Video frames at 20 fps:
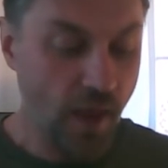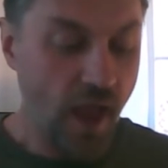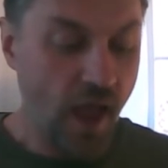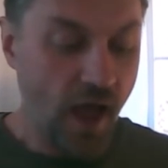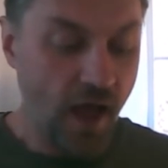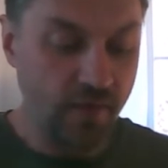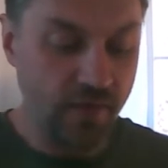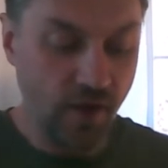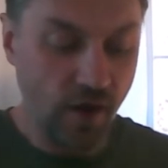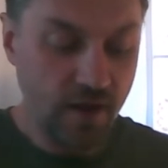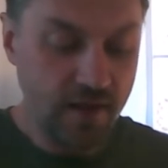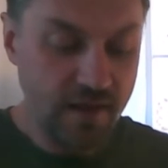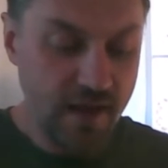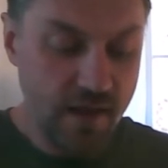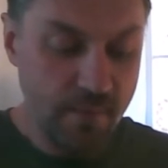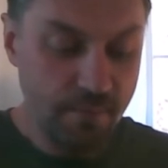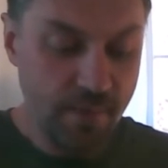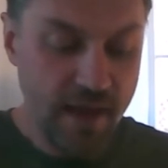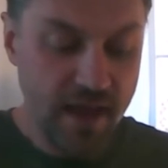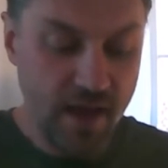And the idea
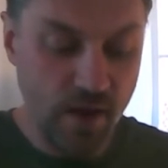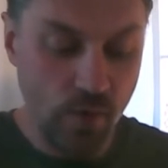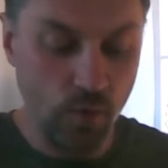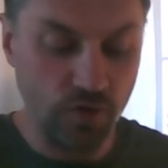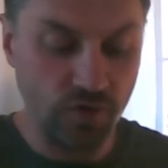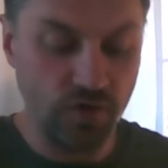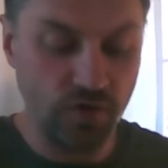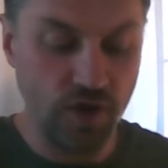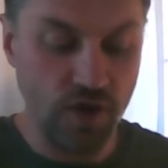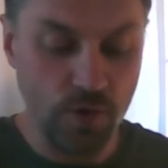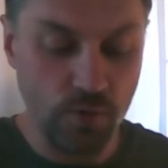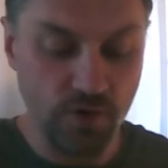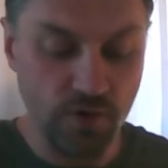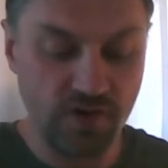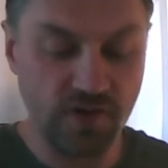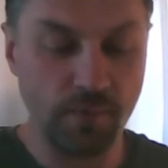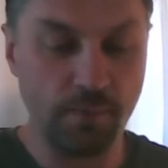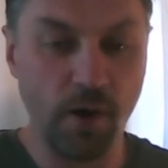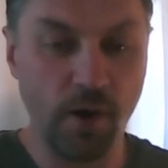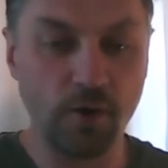being was that you were
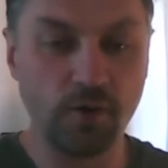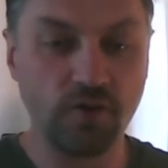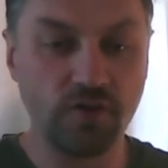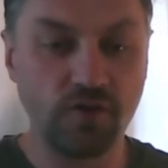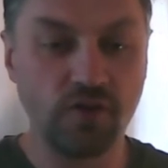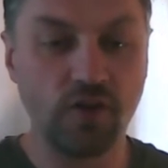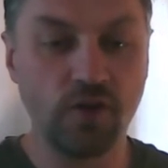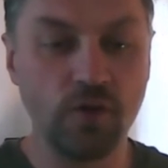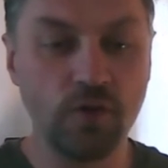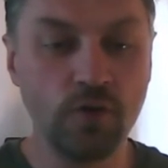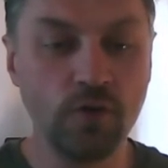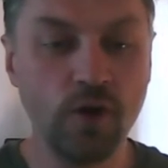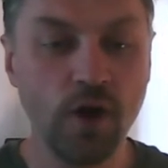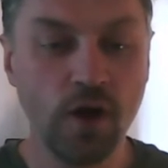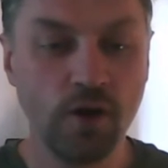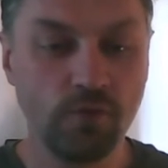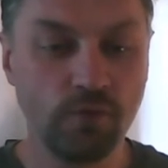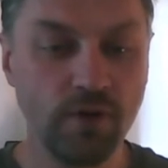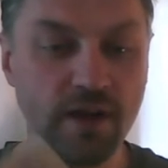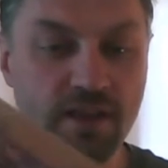supposed to
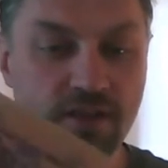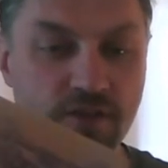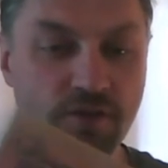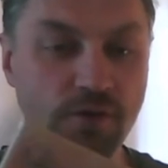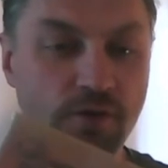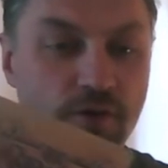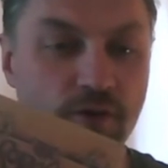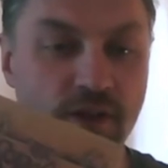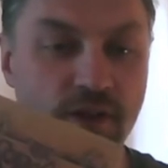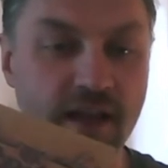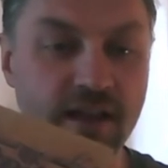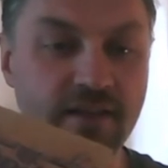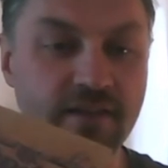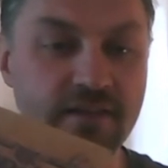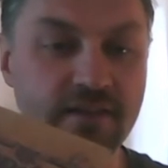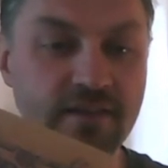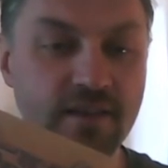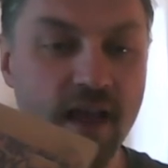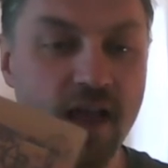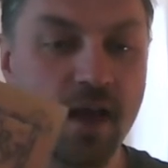read through
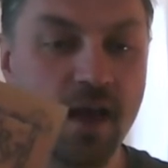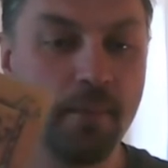this,